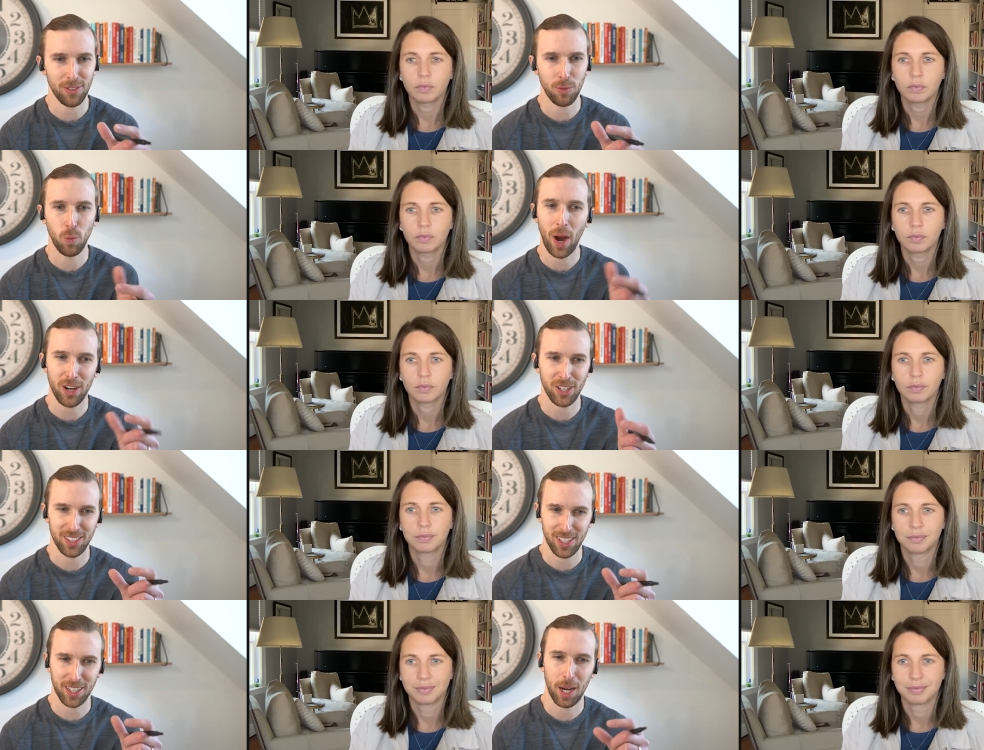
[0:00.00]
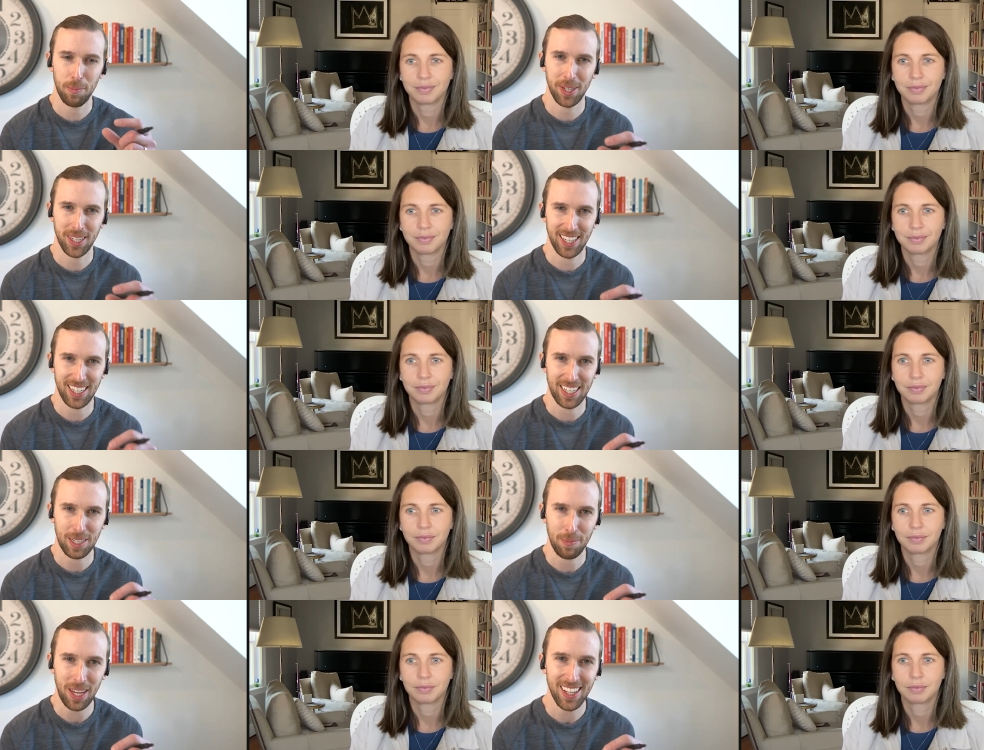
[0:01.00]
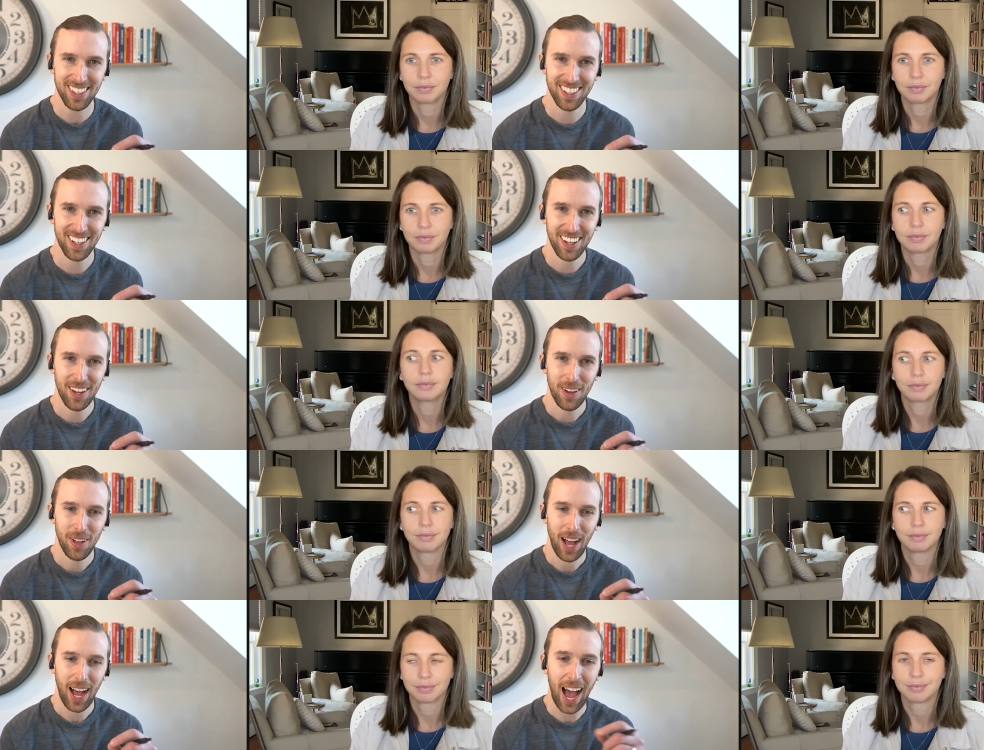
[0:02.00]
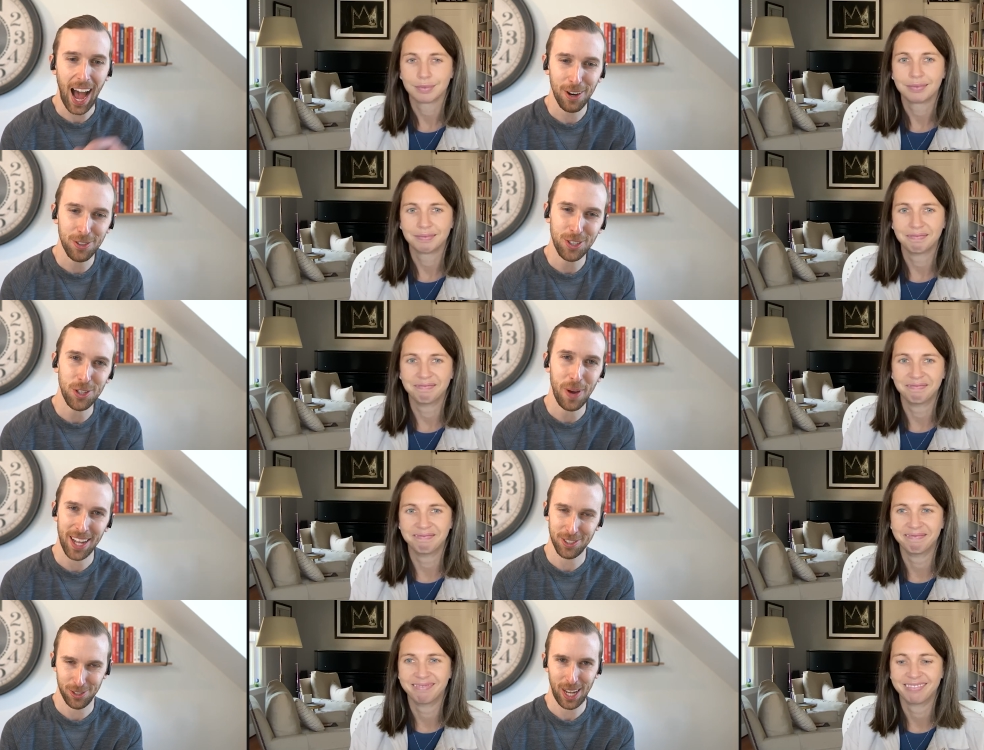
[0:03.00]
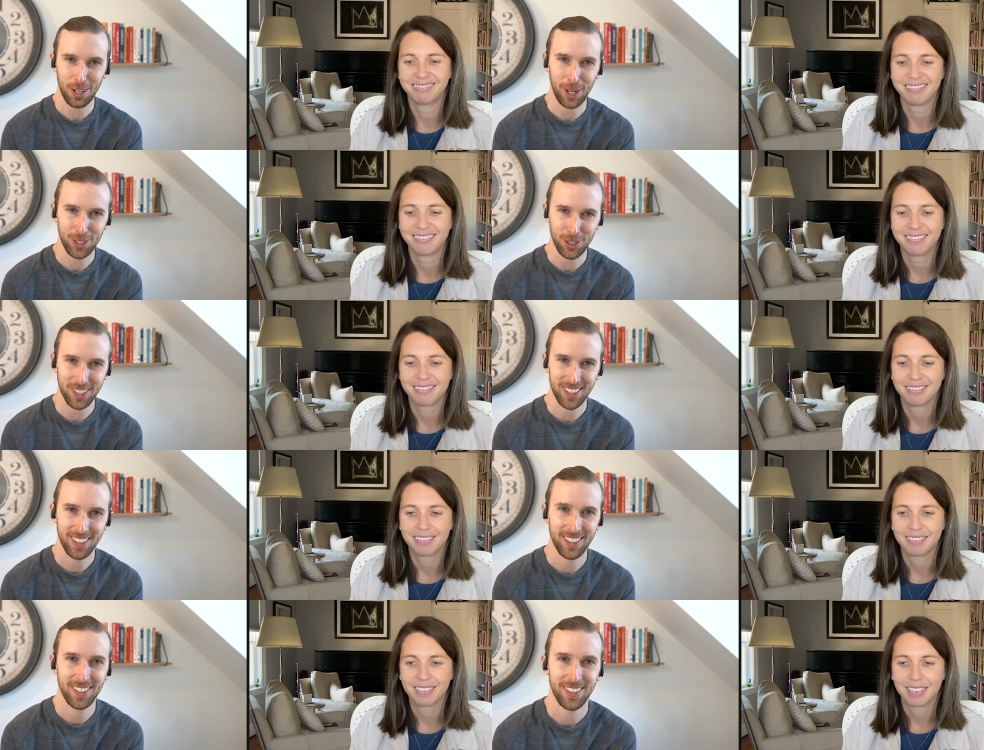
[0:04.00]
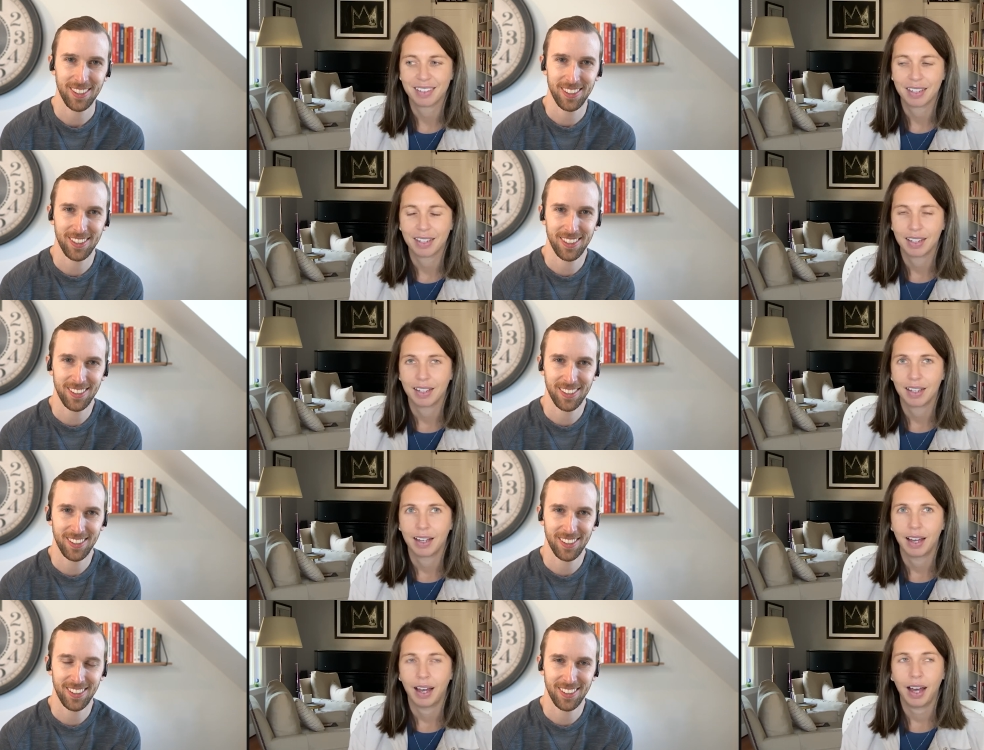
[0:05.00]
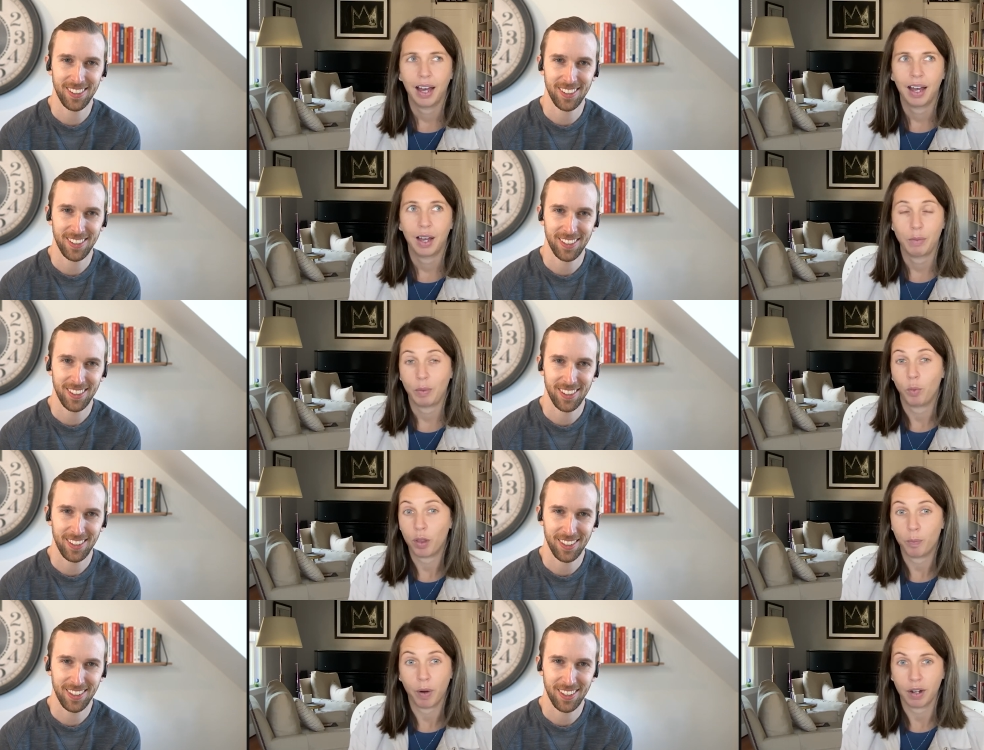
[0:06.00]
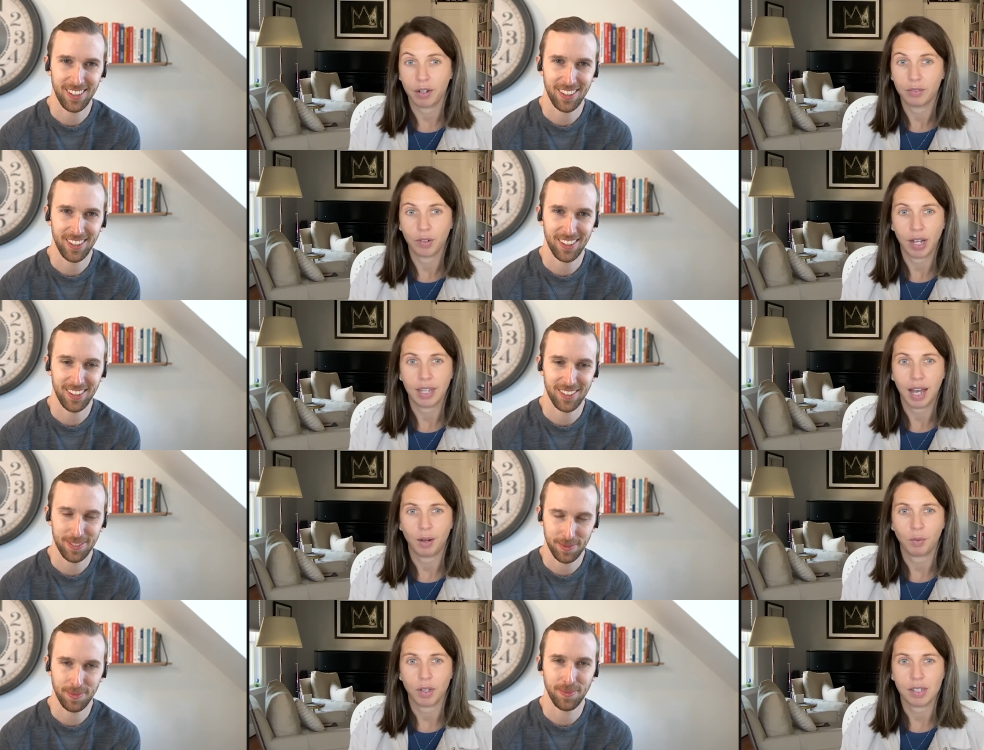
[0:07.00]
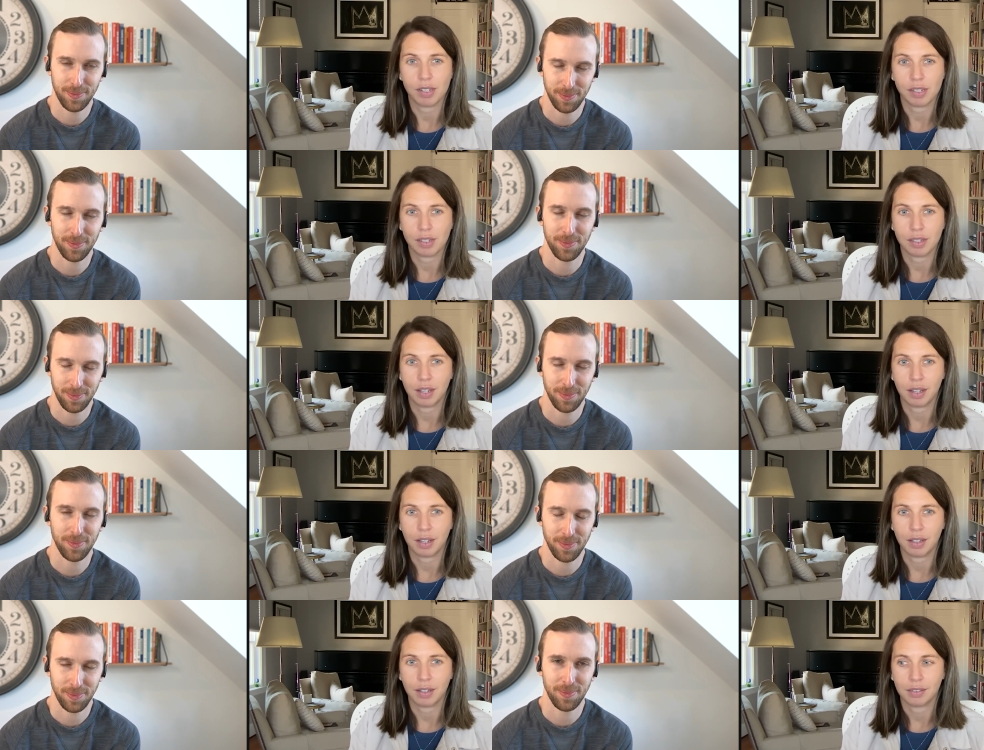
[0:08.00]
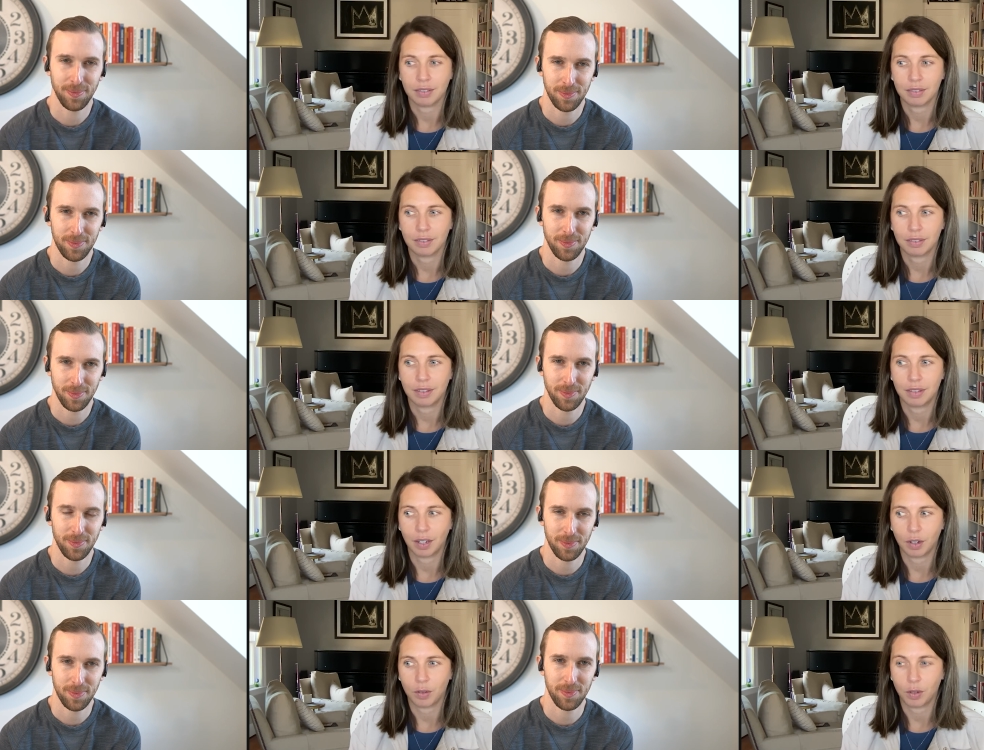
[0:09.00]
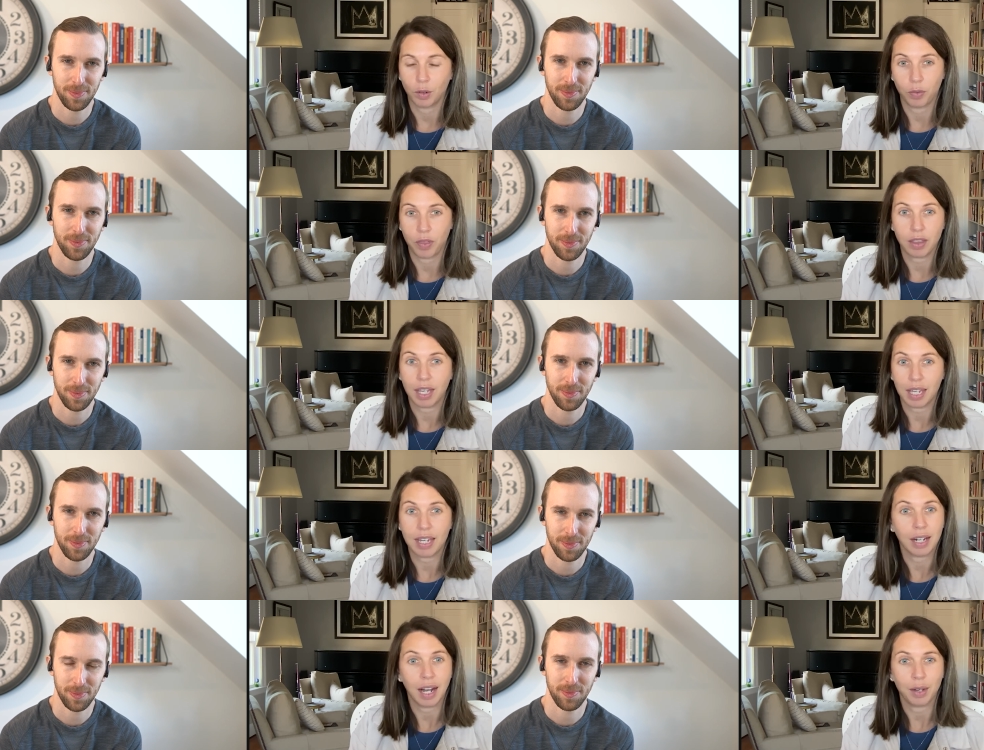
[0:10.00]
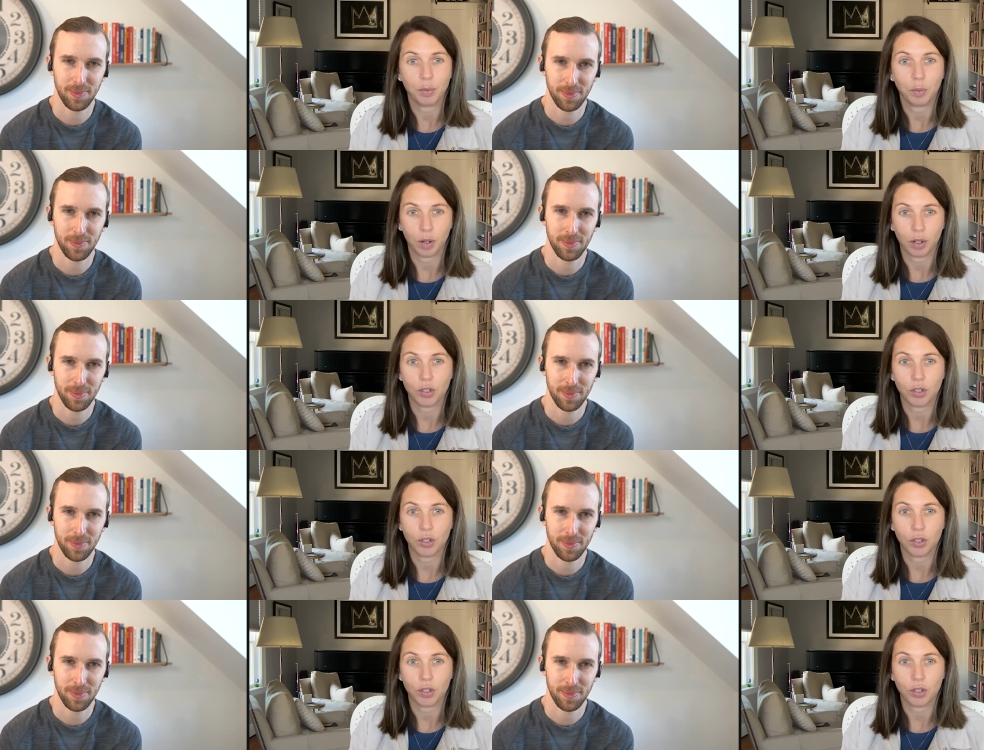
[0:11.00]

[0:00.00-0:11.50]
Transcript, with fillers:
Speaker 1: where does the company need me how do you answer that question?
Speaker 2: Uh, I mean, with Bart, right? That was the the you know thing that he and I worked